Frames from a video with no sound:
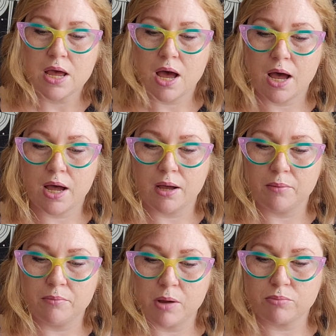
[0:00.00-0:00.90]

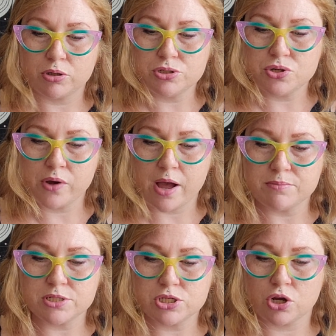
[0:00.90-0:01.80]
Um, brew two
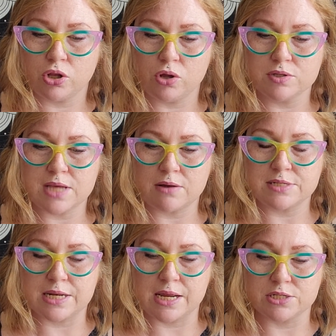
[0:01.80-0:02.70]
cups to close out
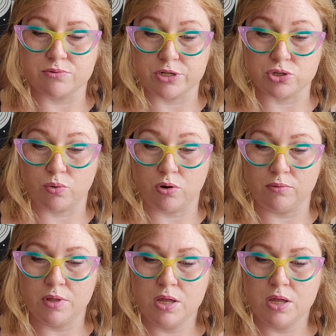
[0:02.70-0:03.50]
today's ritual.